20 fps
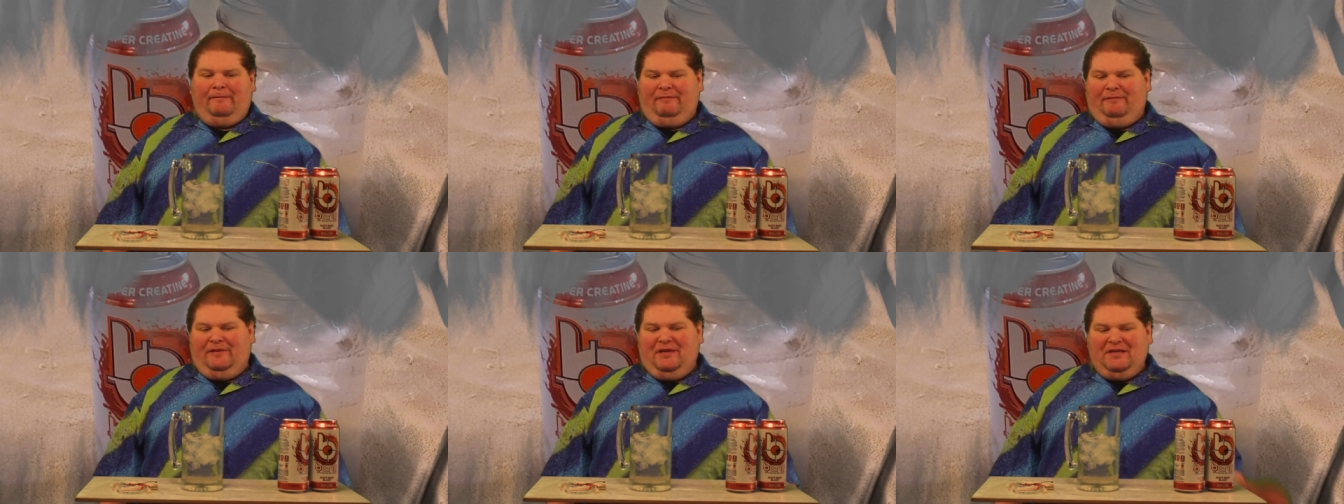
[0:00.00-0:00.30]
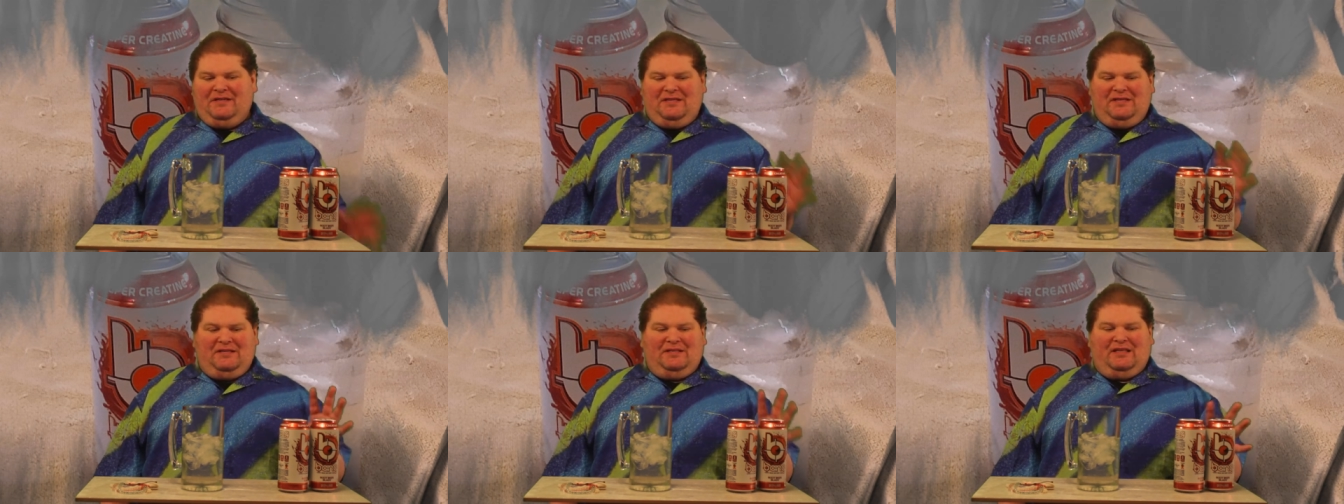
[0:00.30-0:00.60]

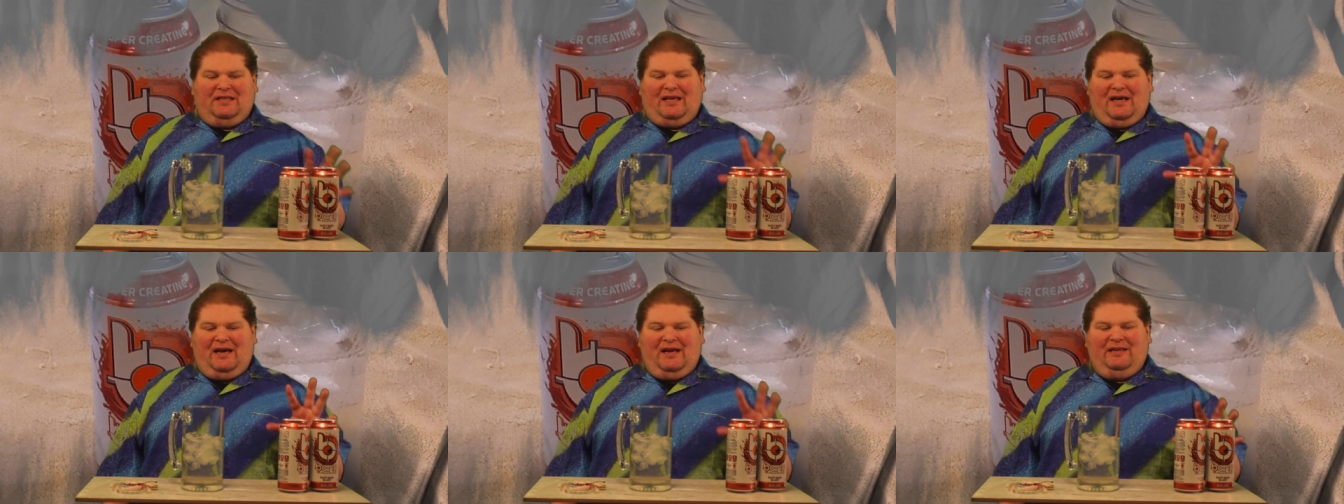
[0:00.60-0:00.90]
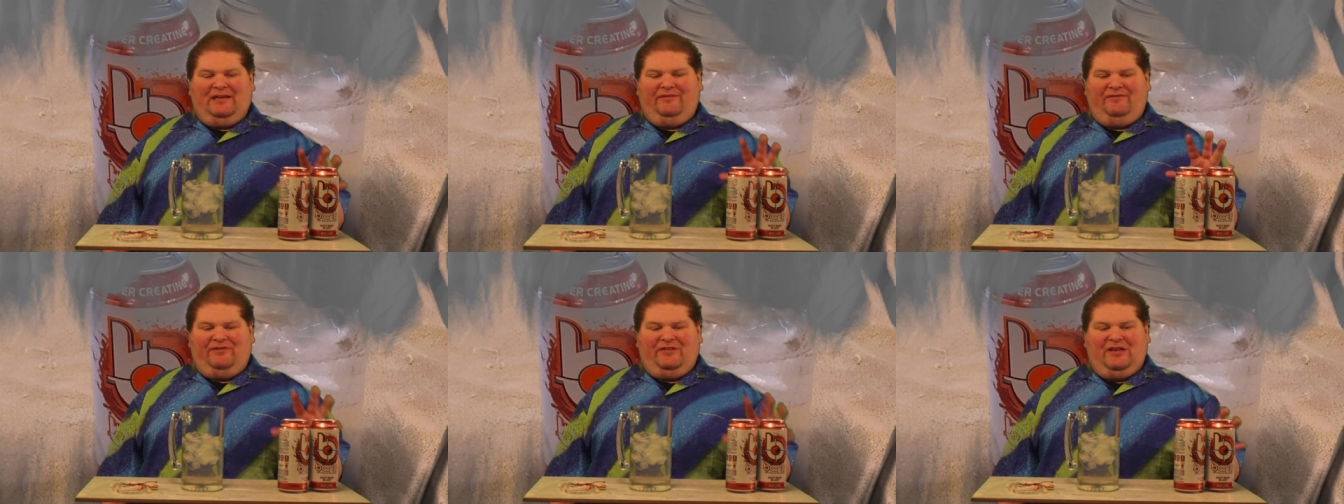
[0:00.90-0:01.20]
this is the
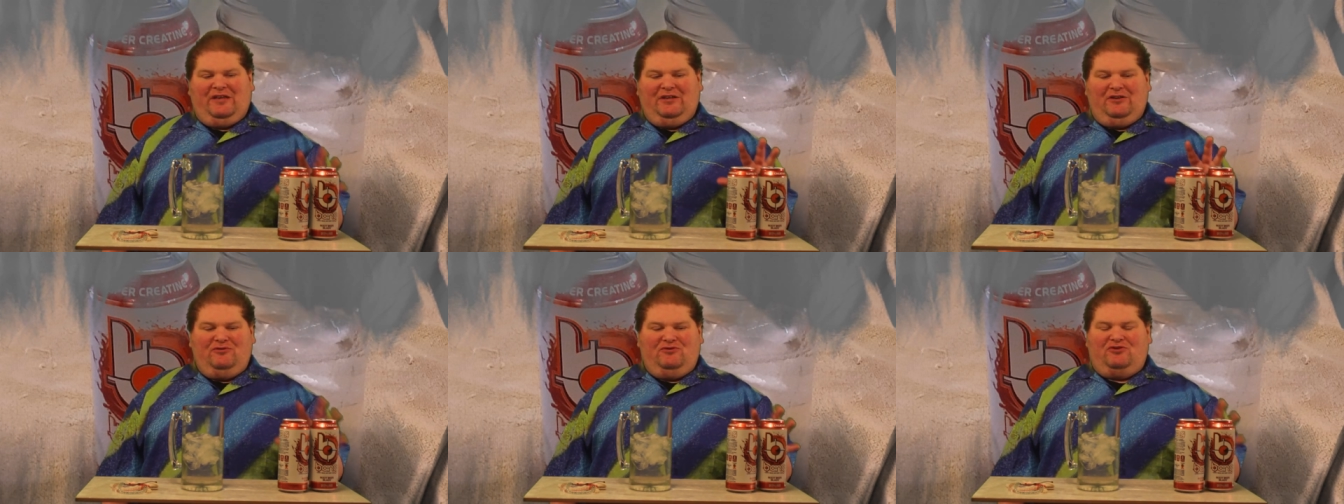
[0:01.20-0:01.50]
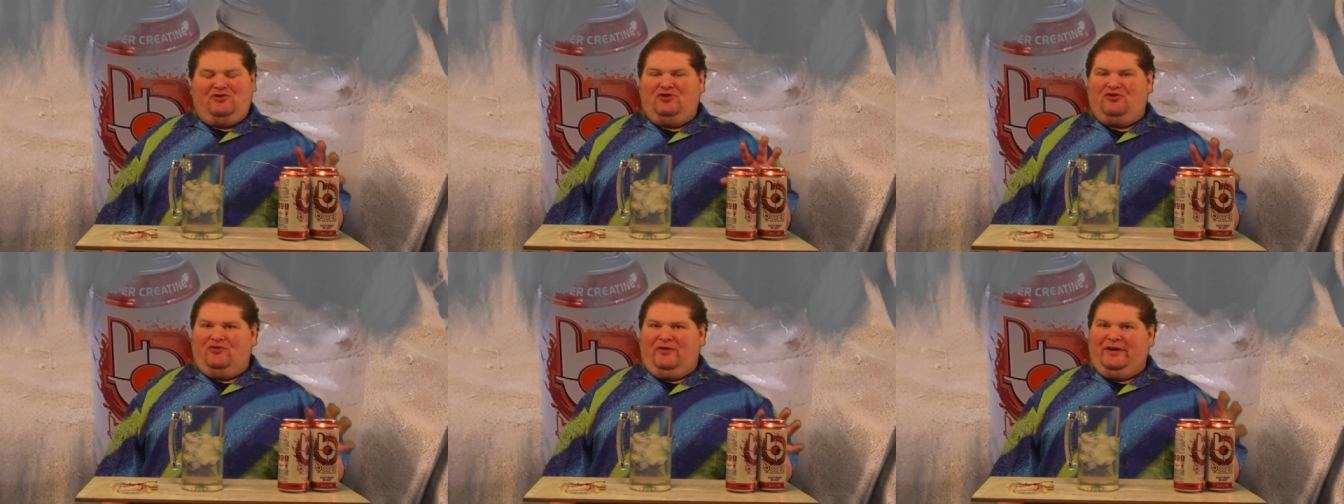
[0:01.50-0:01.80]
kind of thing you
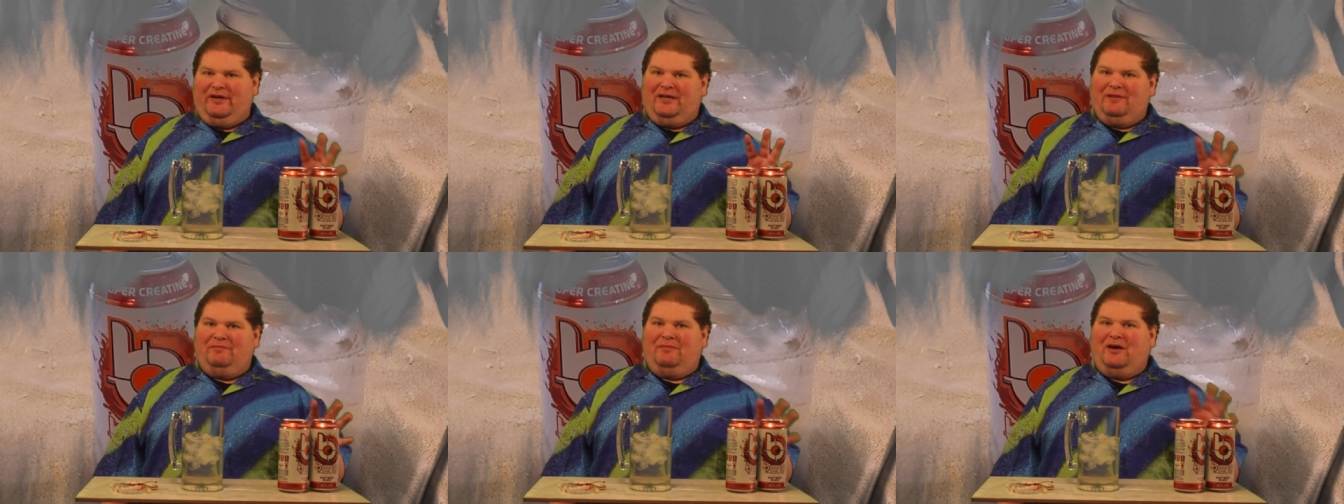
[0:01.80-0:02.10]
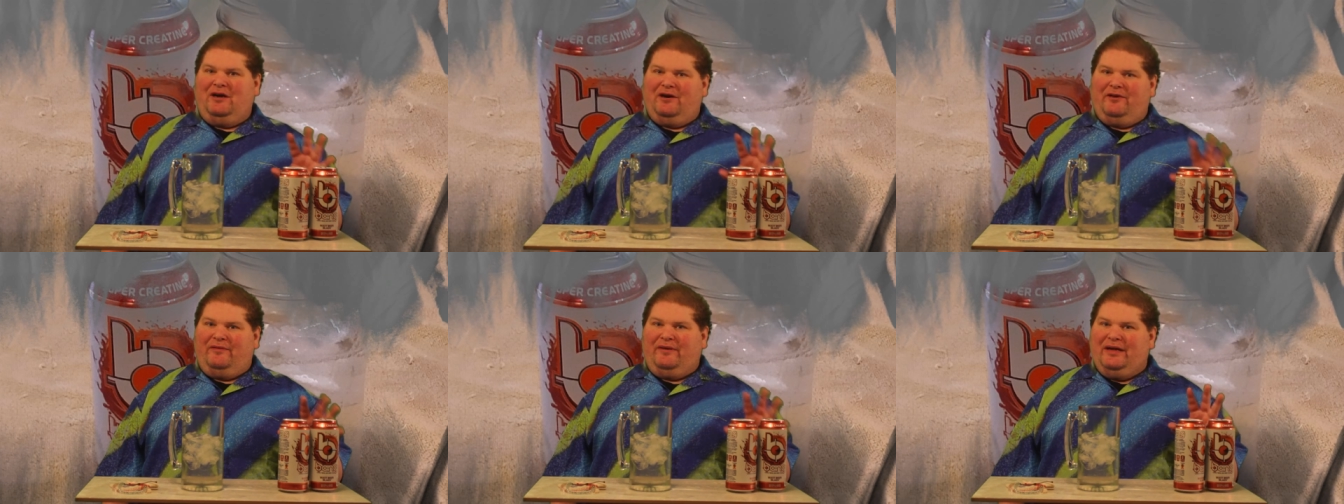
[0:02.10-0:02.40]
should drink in
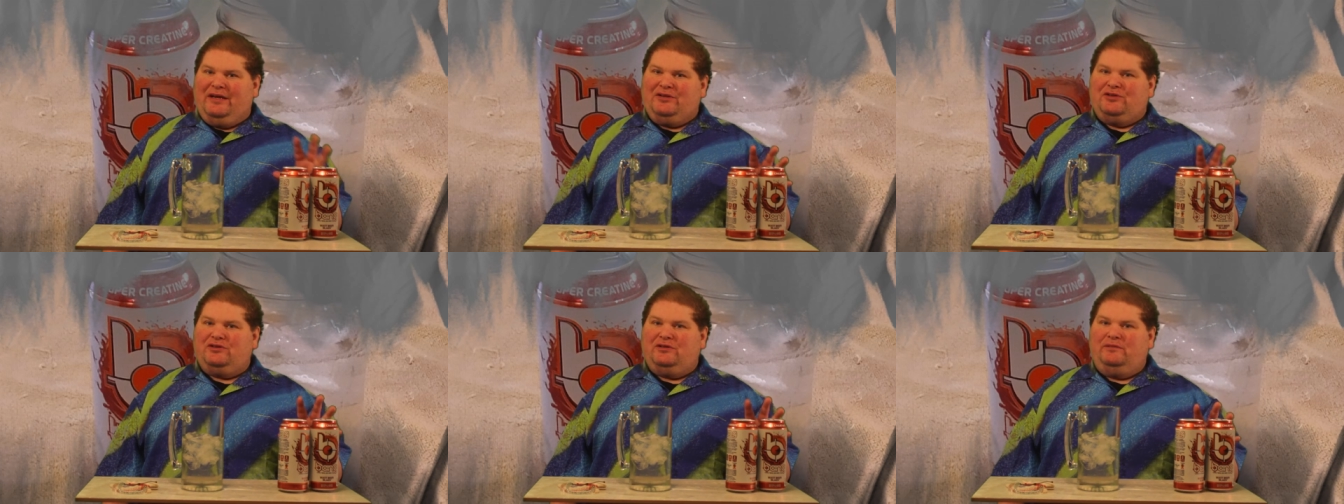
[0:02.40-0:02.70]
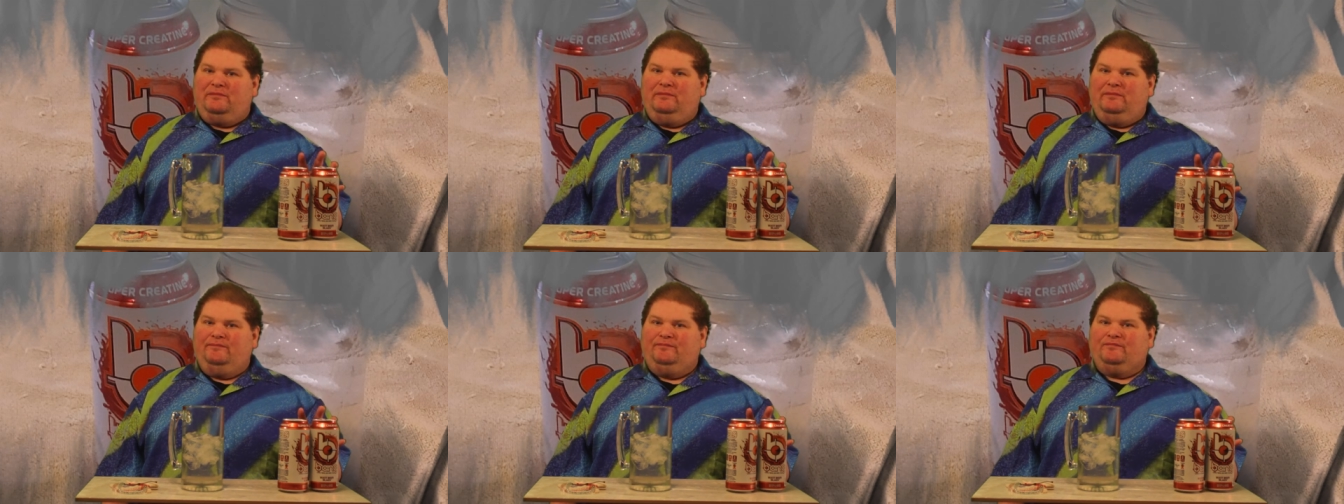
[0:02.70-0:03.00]

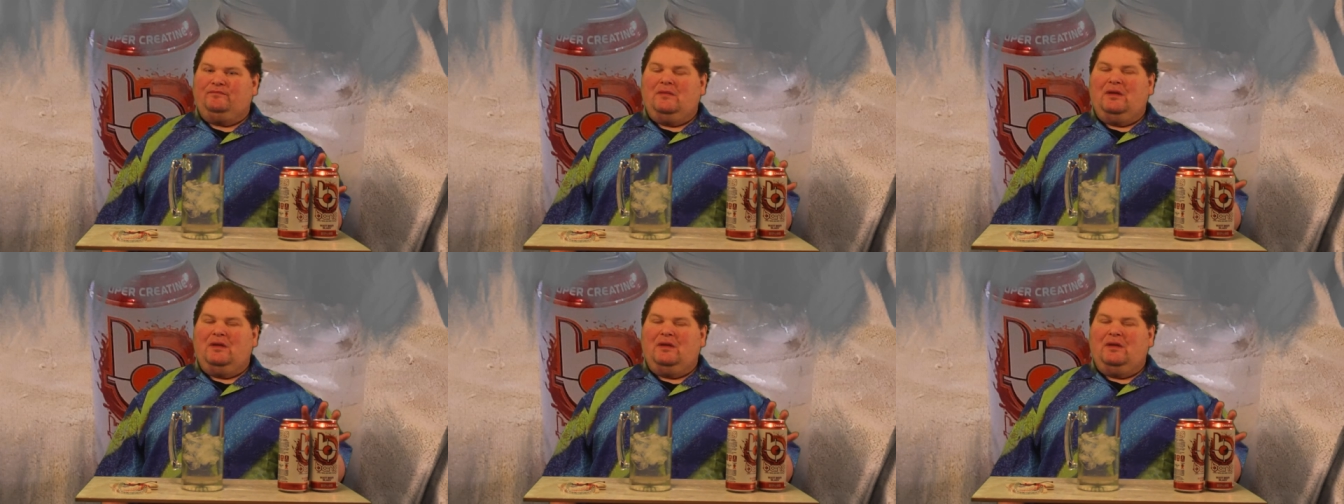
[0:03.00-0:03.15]
moderation,